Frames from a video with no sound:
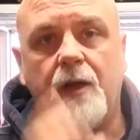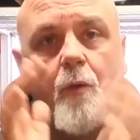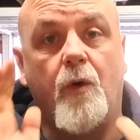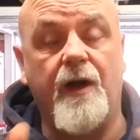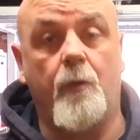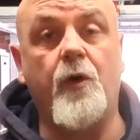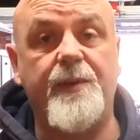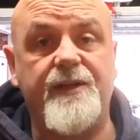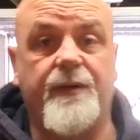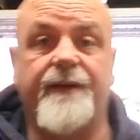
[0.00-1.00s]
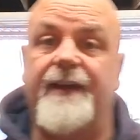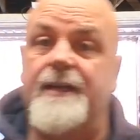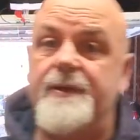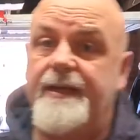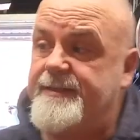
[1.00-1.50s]
What I will be doing, for
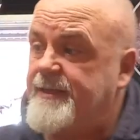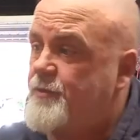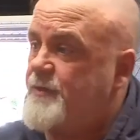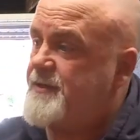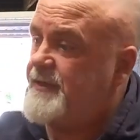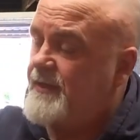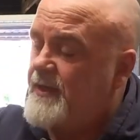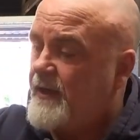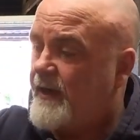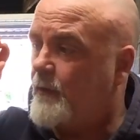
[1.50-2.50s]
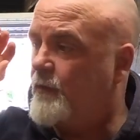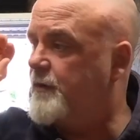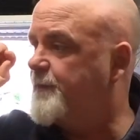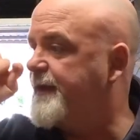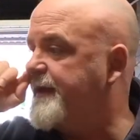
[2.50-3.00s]
anybody that's interested, I will
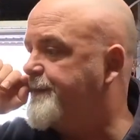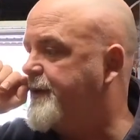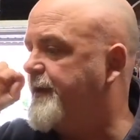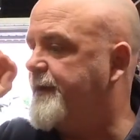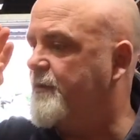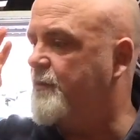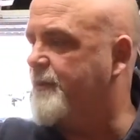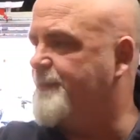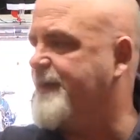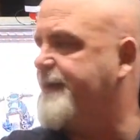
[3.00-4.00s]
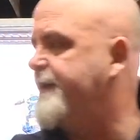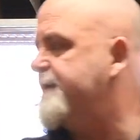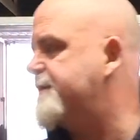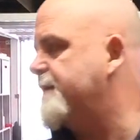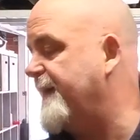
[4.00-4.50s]
be putting all of the
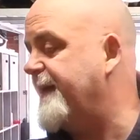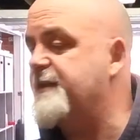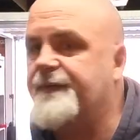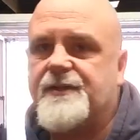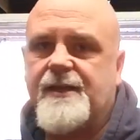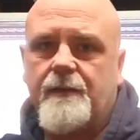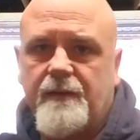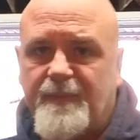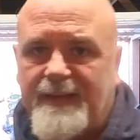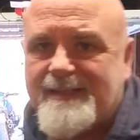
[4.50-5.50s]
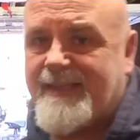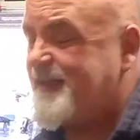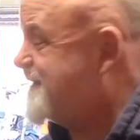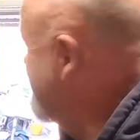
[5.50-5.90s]
panniers up for sale, all the plastics